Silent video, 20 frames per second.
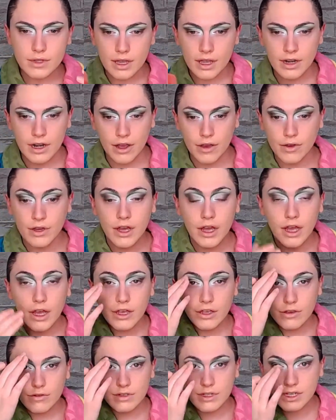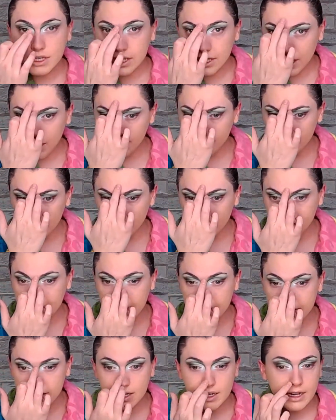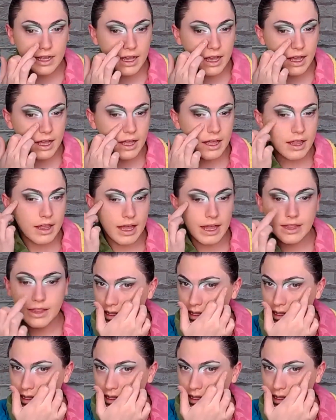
Now, you'll see that I've left this area and